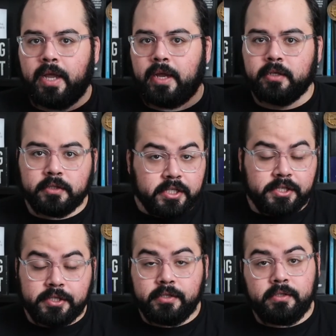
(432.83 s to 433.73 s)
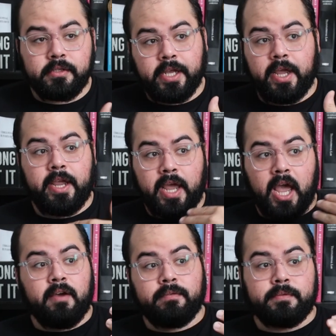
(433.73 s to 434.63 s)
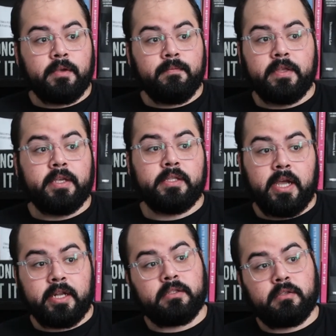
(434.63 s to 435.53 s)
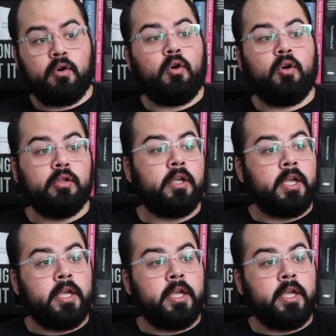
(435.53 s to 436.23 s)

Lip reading: and conditions they have something that it's called